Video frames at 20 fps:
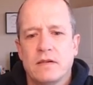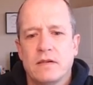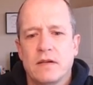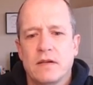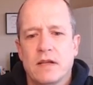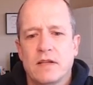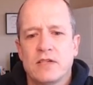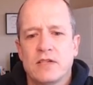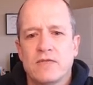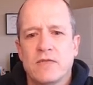
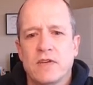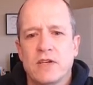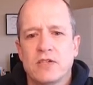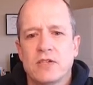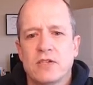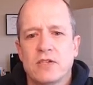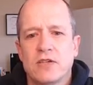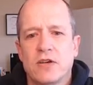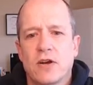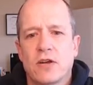Now let's
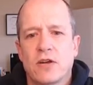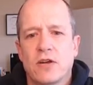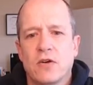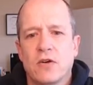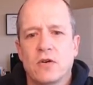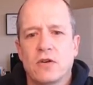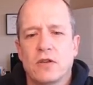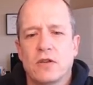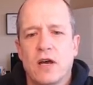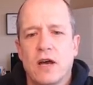finish the dark
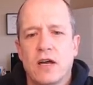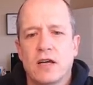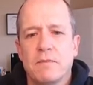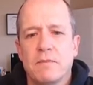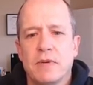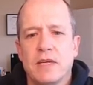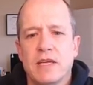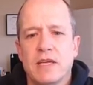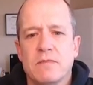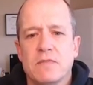oak
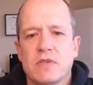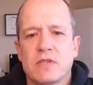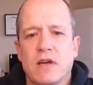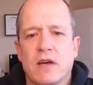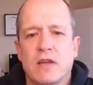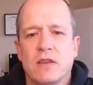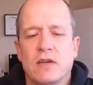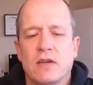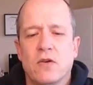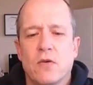log beams
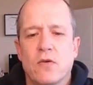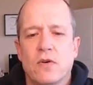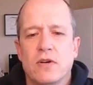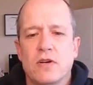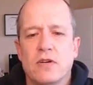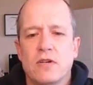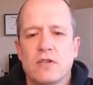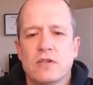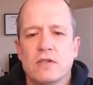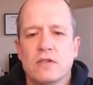on the
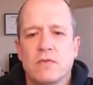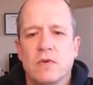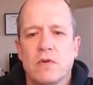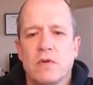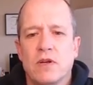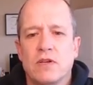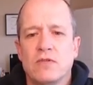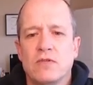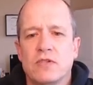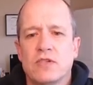corners. We
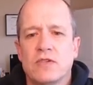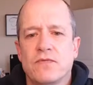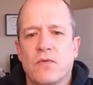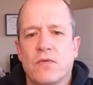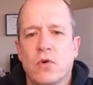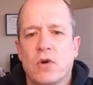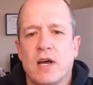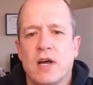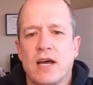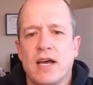want to do this
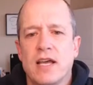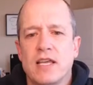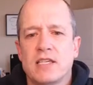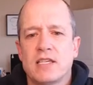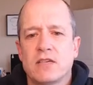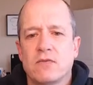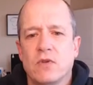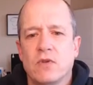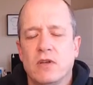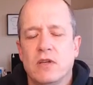four high,
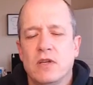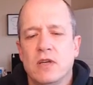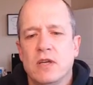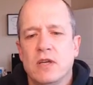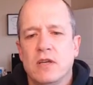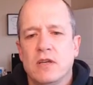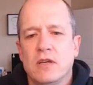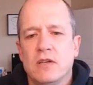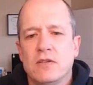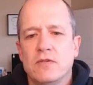so we'll
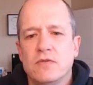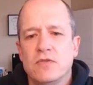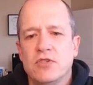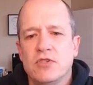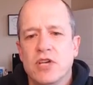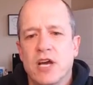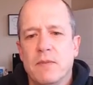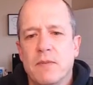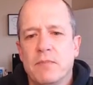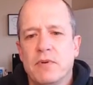do
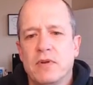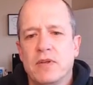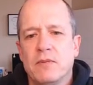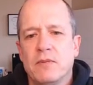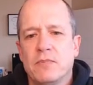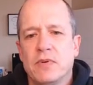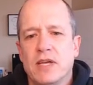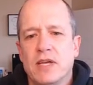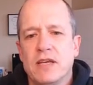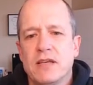jump
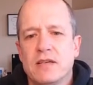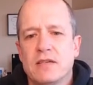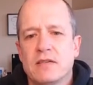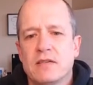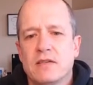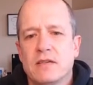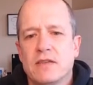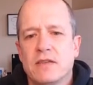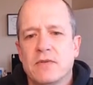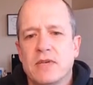in
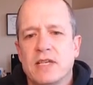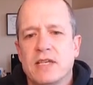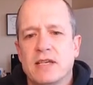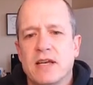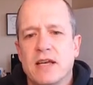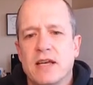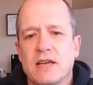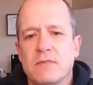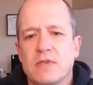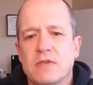place three
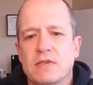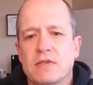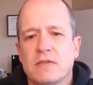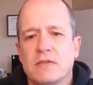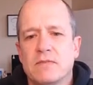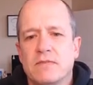times